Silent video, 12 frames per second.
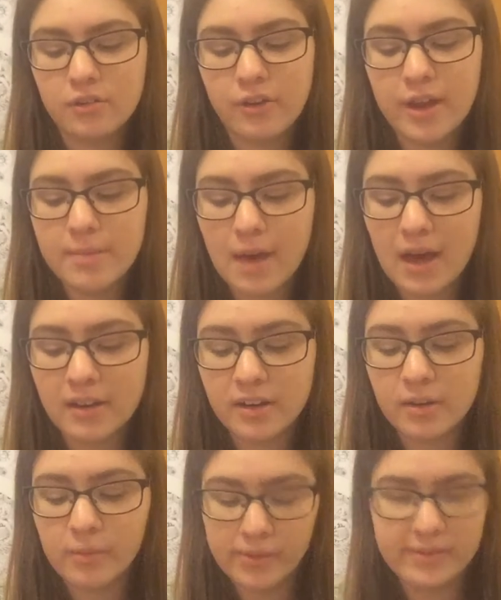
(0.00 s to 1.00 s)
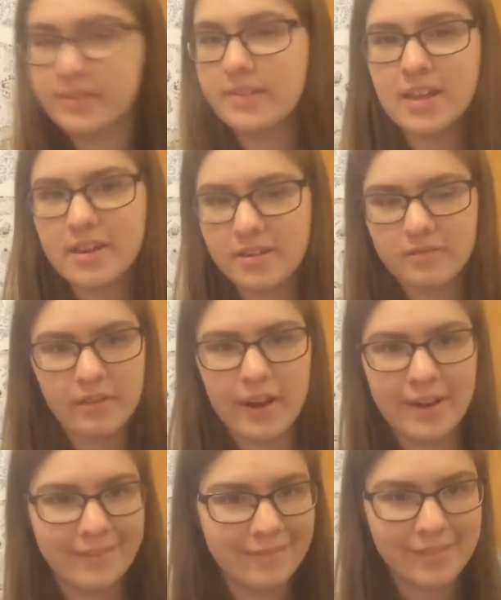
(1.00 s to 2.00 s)
Gray matter, which you just had us
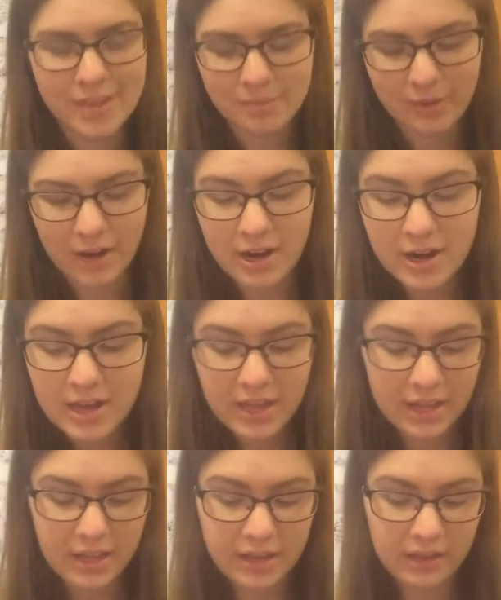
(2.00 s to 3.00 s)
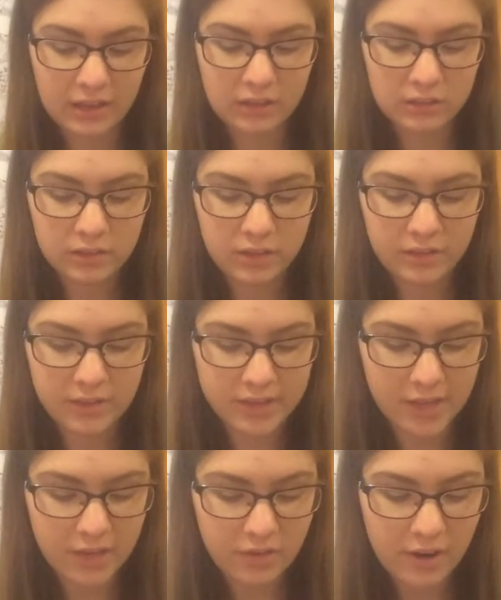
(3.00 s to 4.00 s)
write somewhere, includes
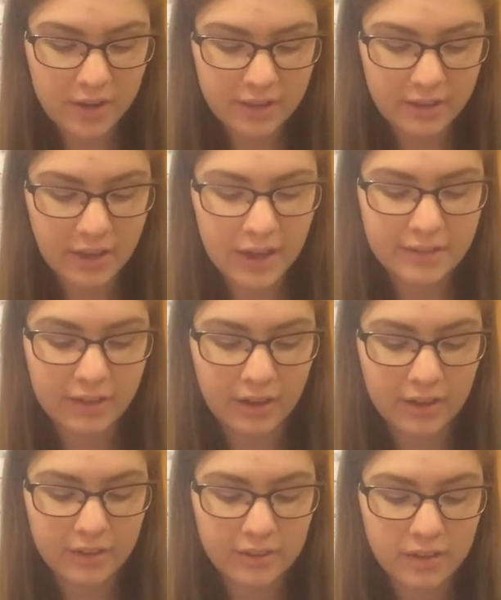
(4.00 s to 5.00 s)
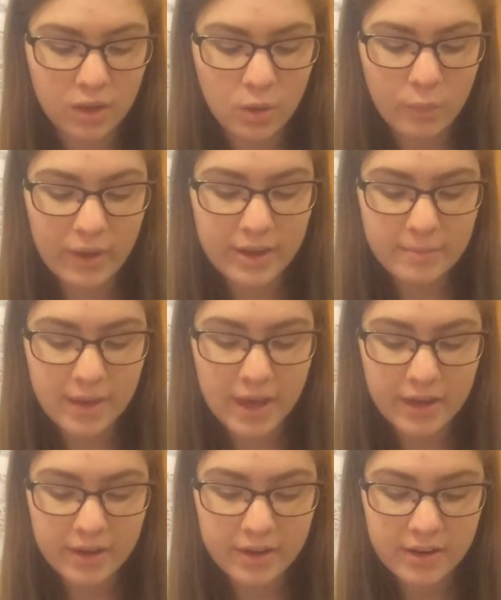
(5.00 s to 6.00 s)
dendrites and chitons. White
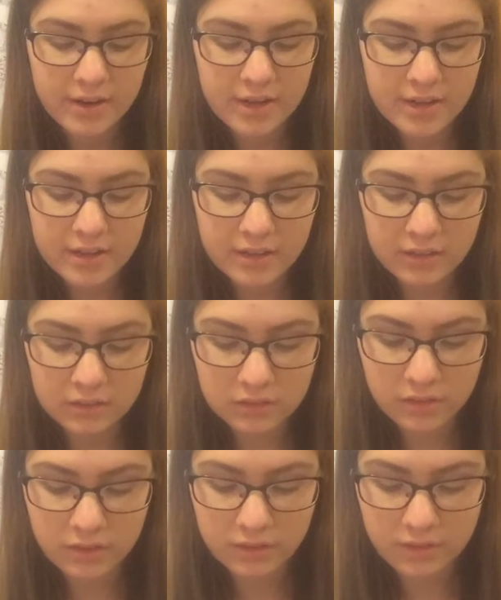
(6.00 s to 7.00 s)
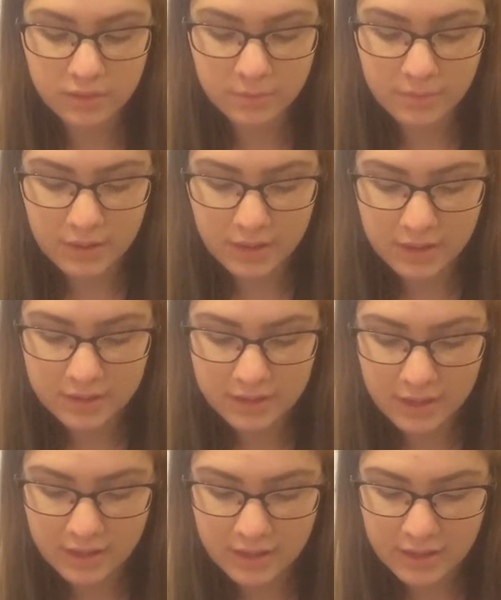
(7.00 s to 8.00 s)
matter includes
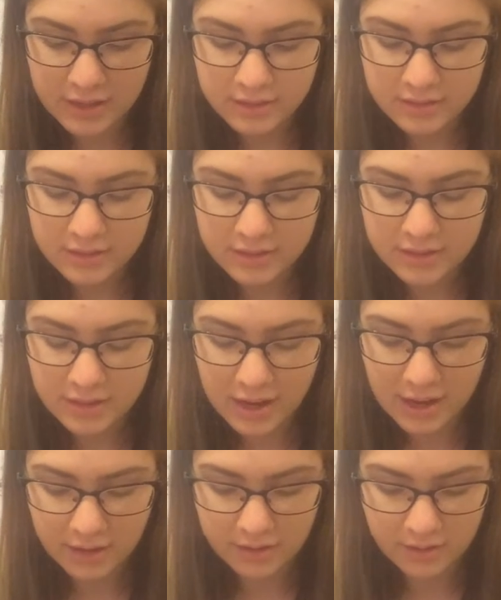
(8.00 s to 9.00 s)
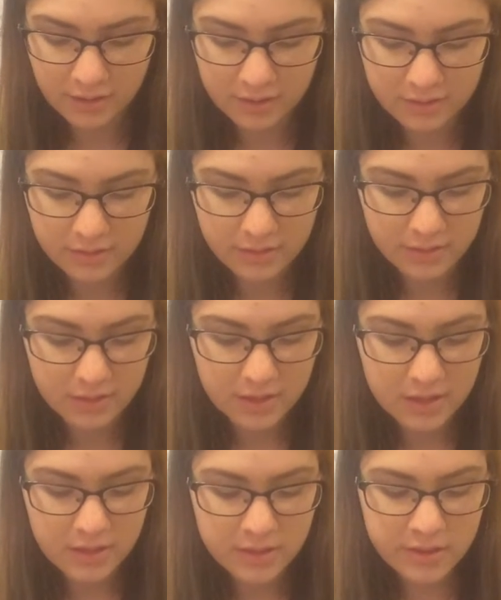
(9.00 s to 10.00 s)
myelinated axons.
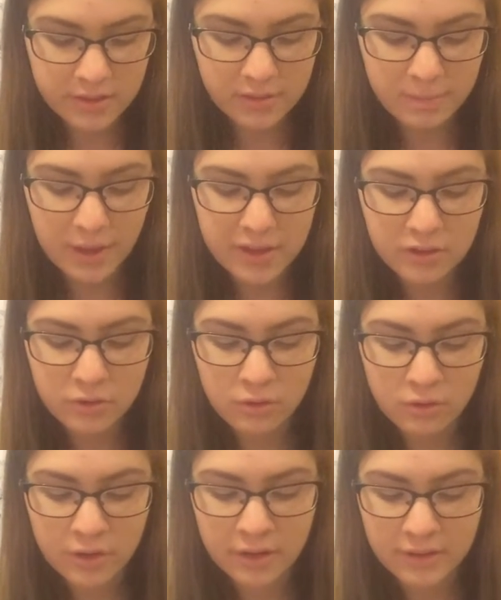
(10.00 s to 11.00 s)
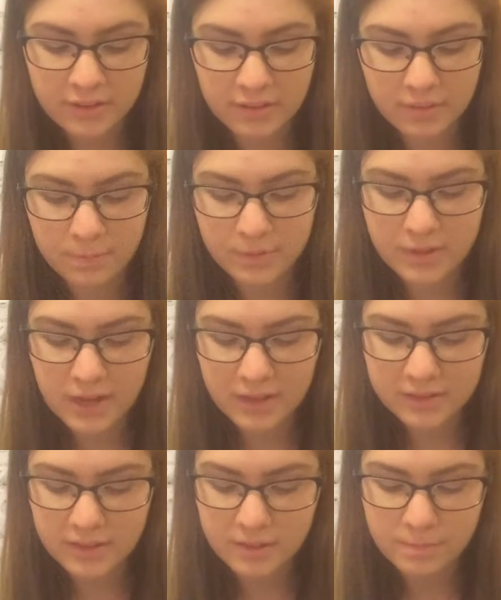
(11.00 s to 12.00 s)
The spinal cord is
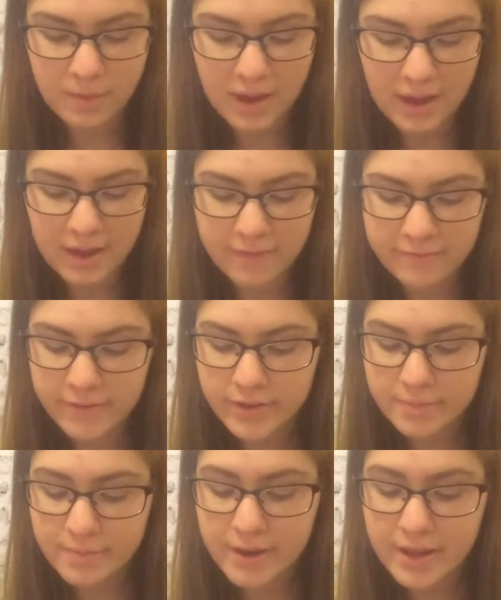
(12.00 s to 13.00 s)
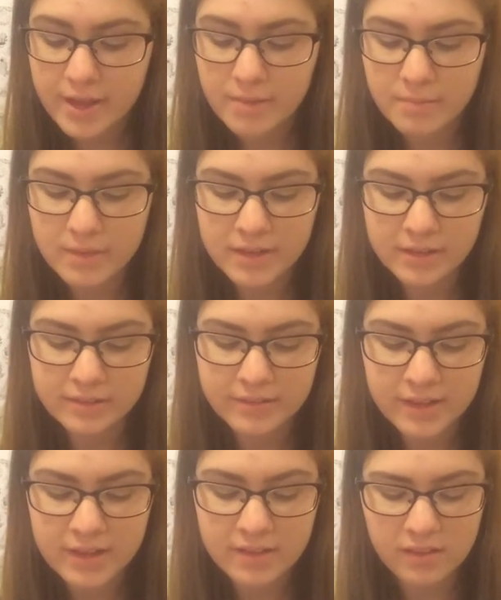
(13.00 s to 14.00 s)
protected by vertebrae,
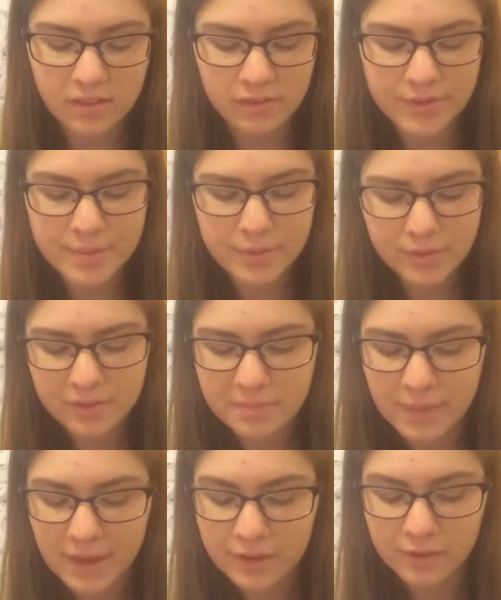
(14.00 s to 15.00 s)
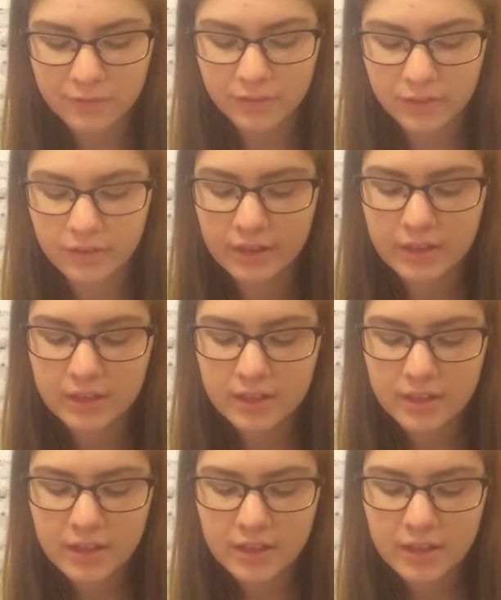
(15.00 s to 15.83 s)
meninges, and cerebrospinal fluid.